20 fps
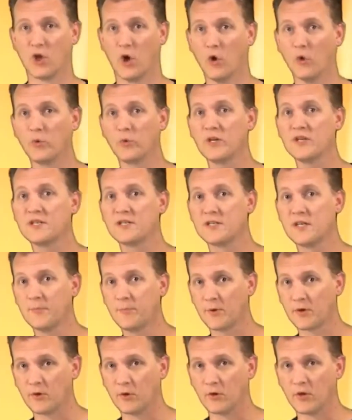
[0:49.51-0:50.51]
own
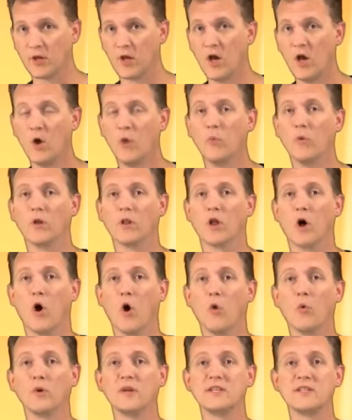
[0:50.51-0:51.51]
reciprocal will
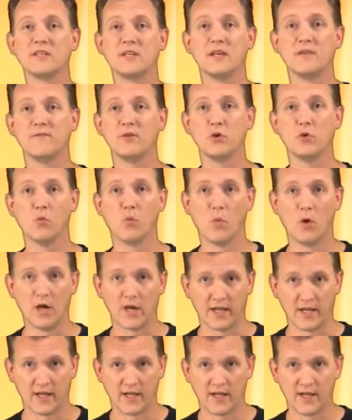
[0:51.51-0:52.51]
always give you
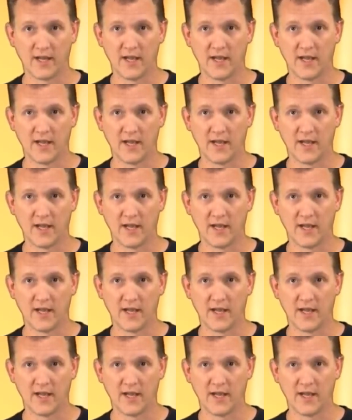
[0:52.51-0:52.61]
1.